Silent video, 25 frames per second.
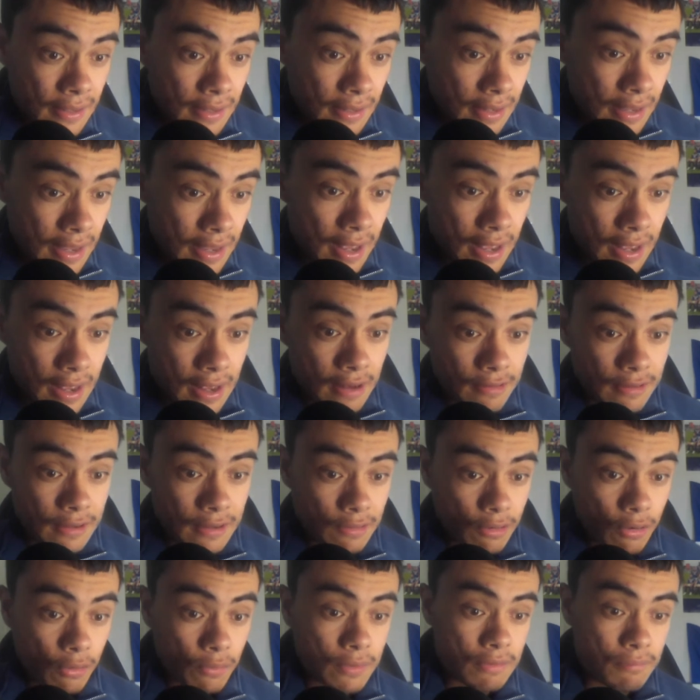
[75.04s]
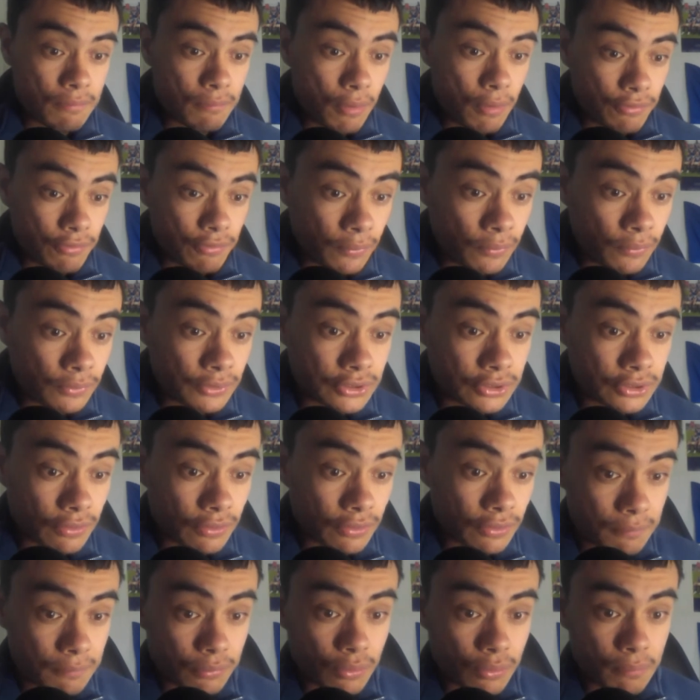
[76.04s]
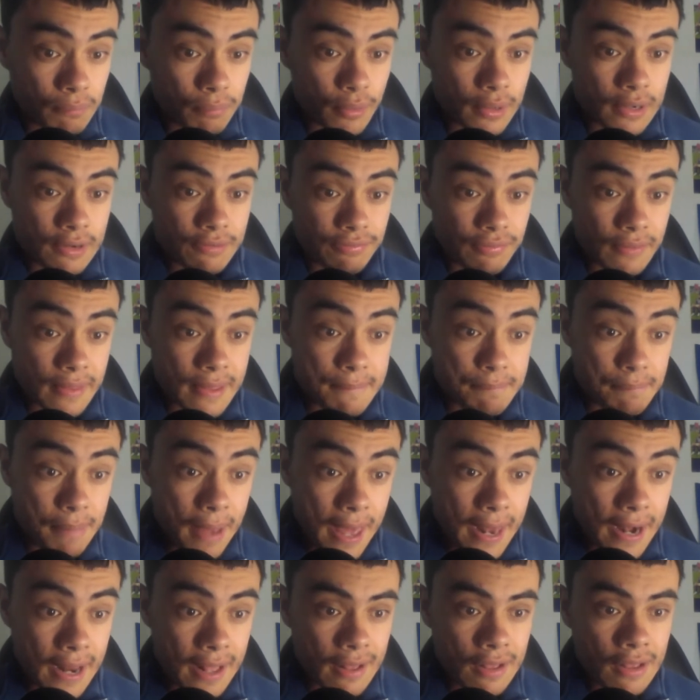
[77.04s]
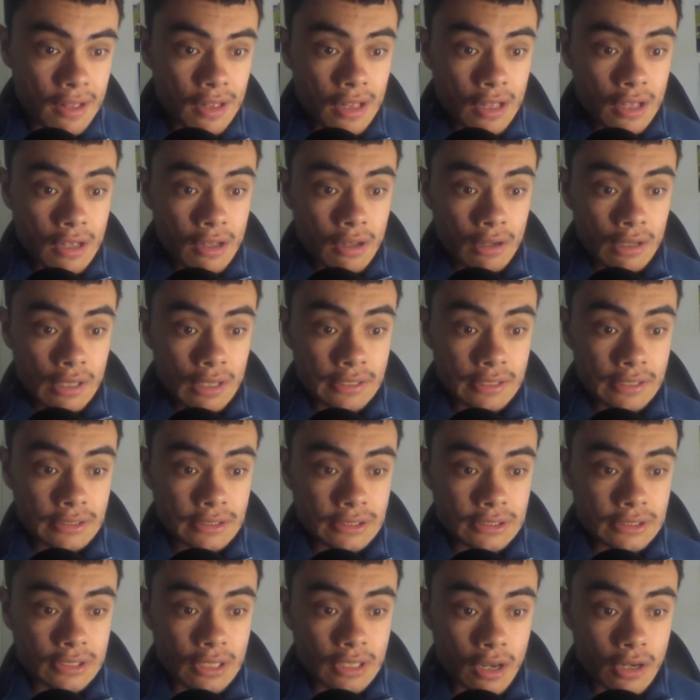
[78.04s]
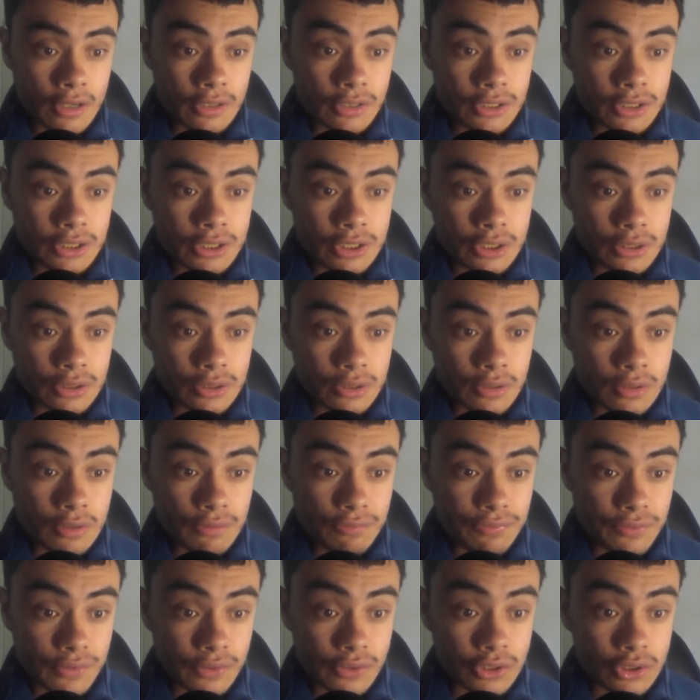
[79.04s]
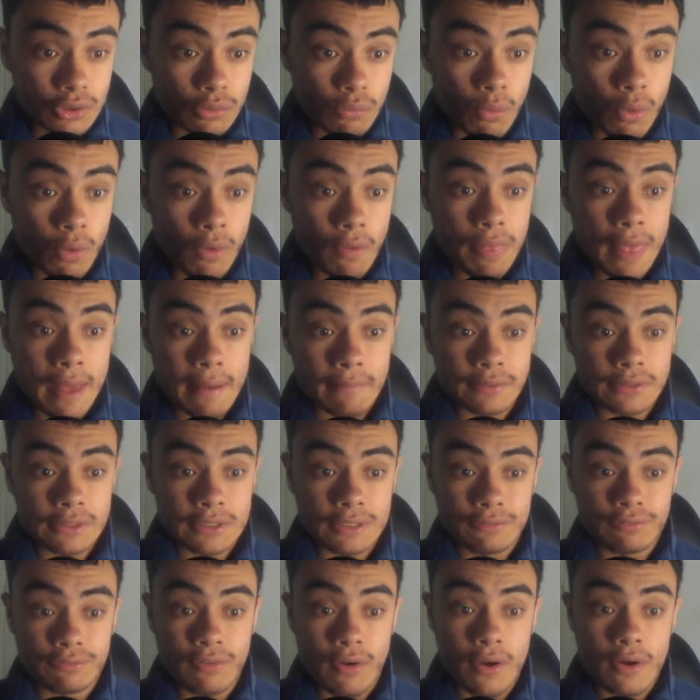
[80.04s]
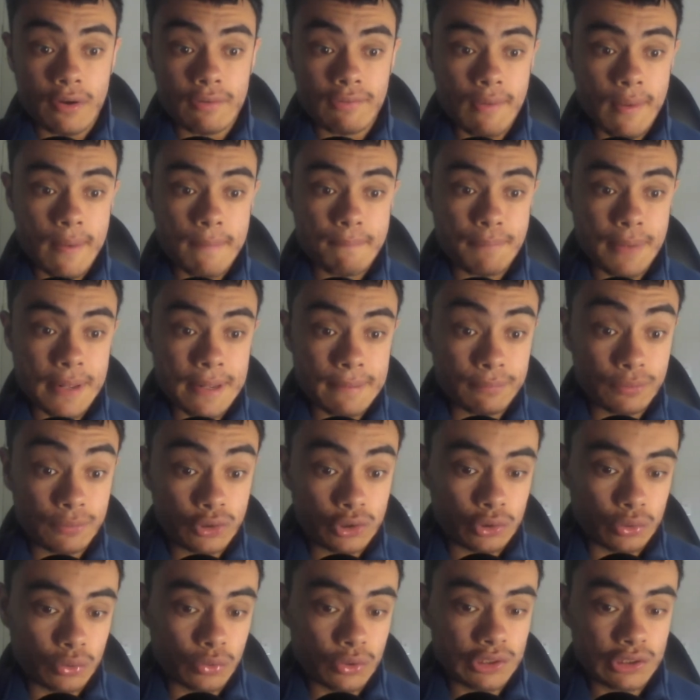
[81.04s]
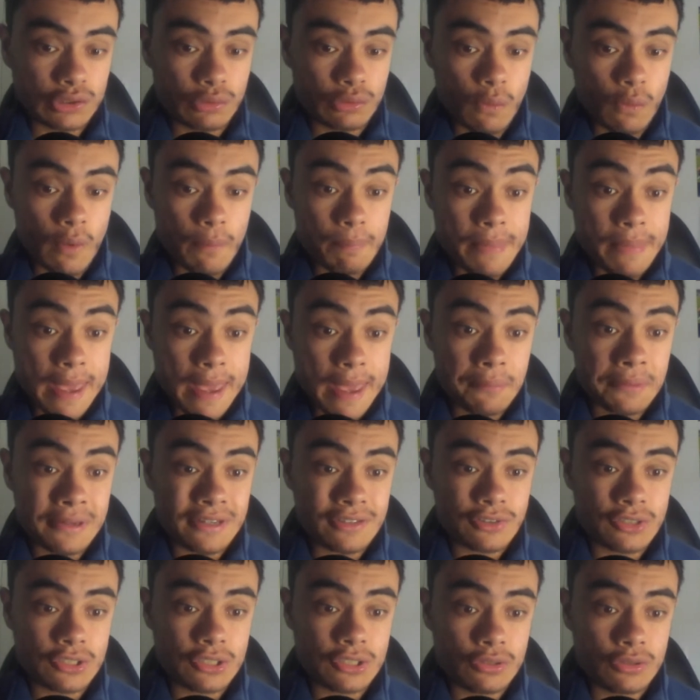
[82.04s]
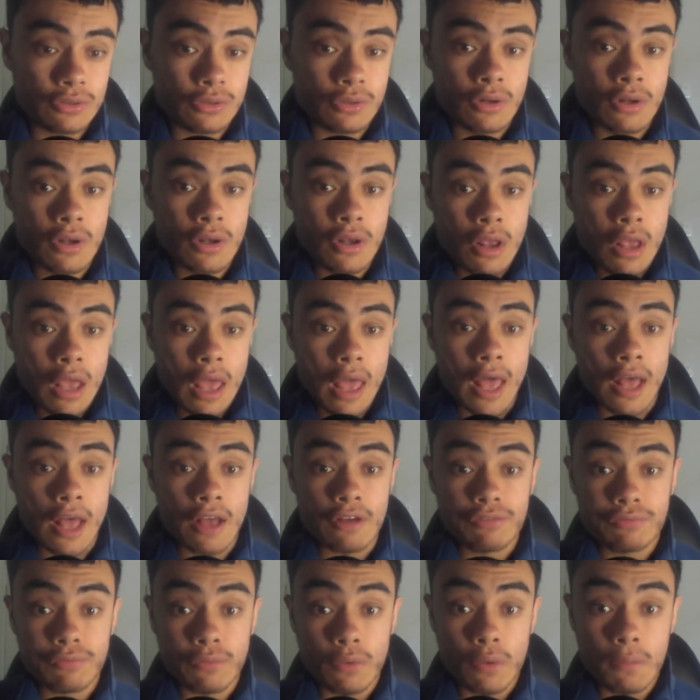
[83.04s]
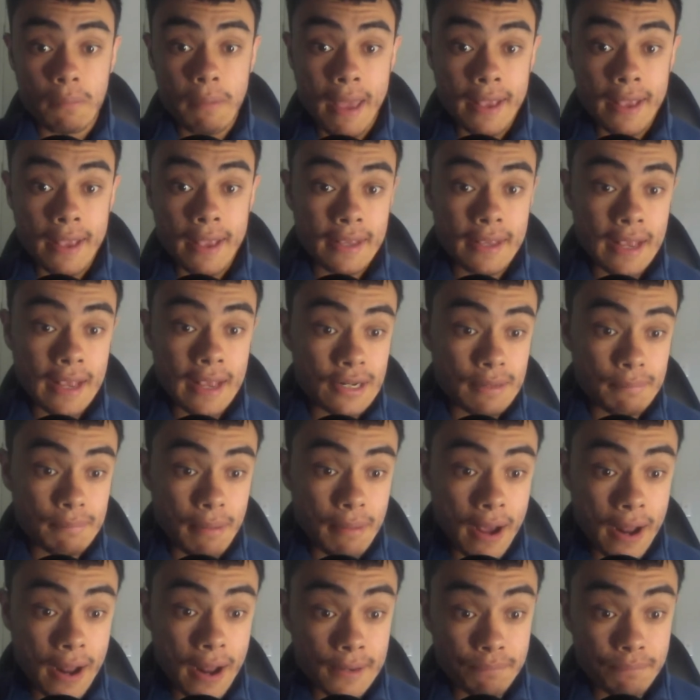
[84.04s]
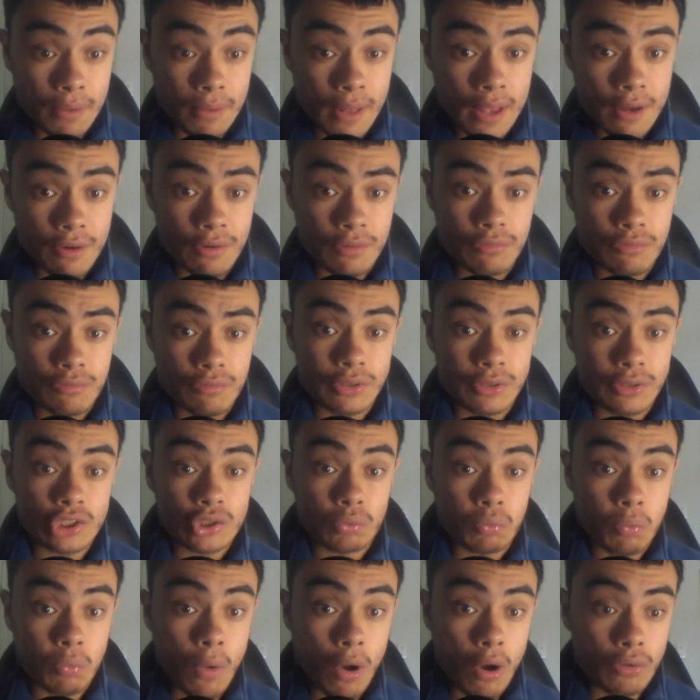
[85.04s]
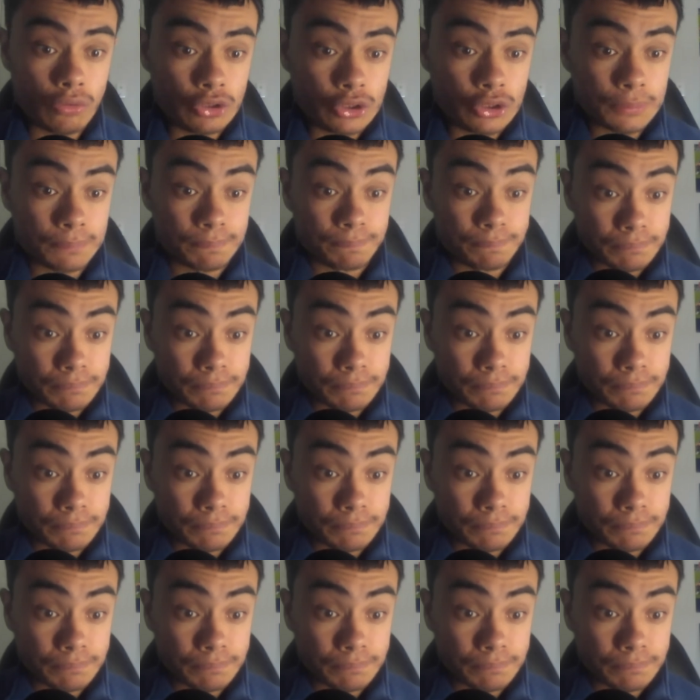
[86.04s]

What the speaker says: yeah, I'll give my thoughts on them briefly. But let's go to the first award. That was the Vodafone People's Choice Award. That went to fullback and departing player in Reece Walsh,